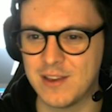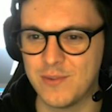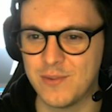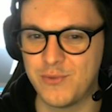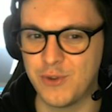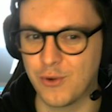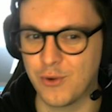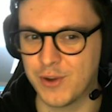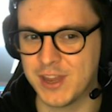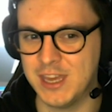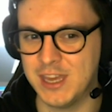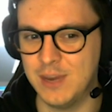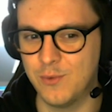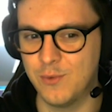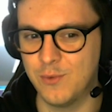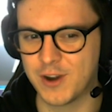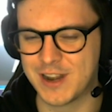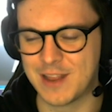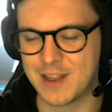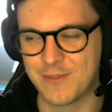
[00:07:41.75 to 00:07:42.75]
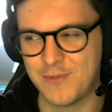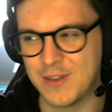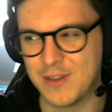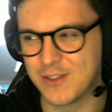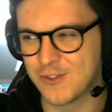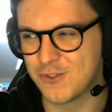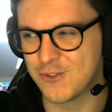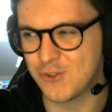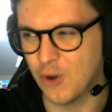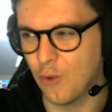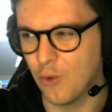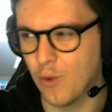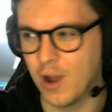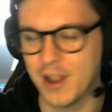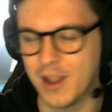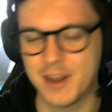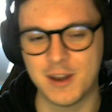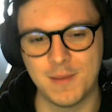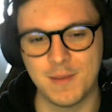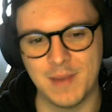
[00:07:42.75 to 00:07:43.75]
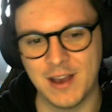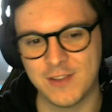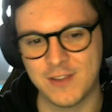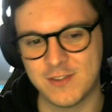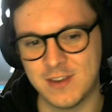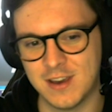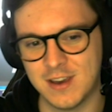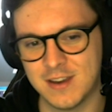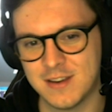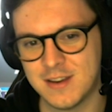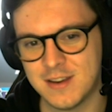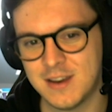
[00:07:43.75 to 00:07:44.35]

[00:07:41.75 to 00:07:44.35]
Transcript: Fury keyword that fits so well in Demacia,